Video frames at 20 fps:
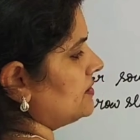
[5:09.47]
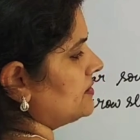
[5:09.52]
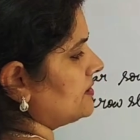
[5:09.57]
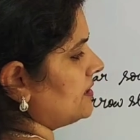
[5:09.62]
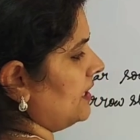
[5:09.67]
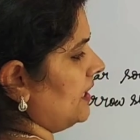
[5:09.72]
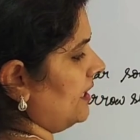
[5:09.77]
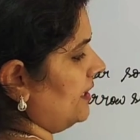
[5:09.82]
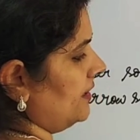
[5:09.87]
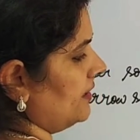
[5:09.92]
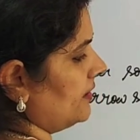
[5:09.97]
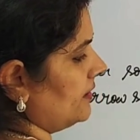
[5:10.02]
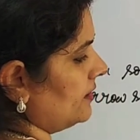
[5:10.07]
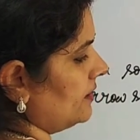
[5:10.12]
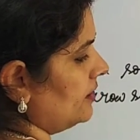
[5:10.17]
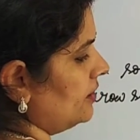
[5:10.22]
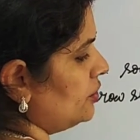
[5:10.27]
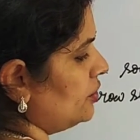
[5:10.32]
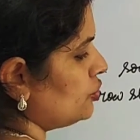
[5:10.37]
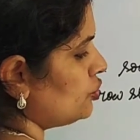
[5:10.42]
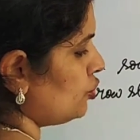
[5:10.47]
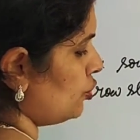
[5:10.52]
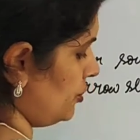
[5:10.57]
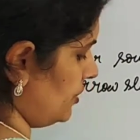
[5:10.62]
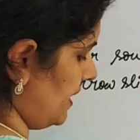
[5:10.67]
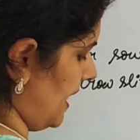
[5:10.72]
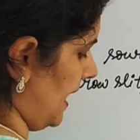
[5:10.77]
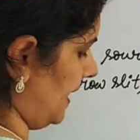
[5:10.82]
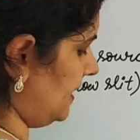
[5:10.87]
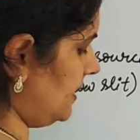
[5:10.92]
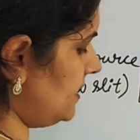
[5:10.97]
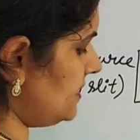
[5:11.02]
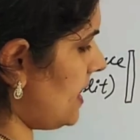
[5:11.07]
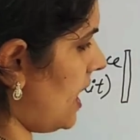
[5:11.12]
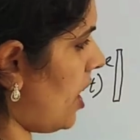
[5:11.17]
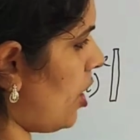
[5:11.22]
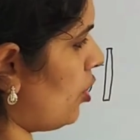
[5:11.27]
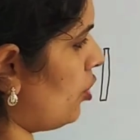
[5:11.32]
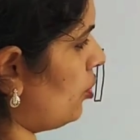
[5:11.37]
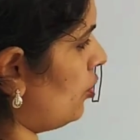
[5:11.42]
cylinder. So that
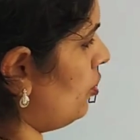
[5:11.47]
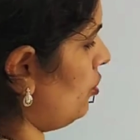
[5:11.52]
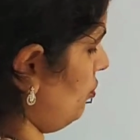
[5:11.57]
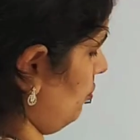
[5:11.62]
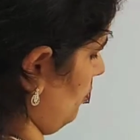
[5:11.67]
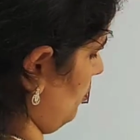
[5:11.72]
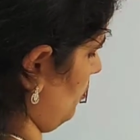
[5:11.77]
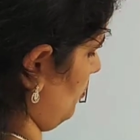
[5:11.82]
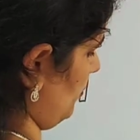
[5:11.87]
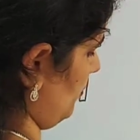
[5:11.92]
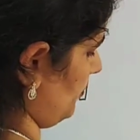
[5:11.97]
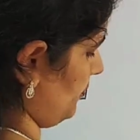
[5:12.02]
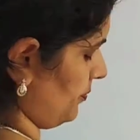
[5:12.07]
is how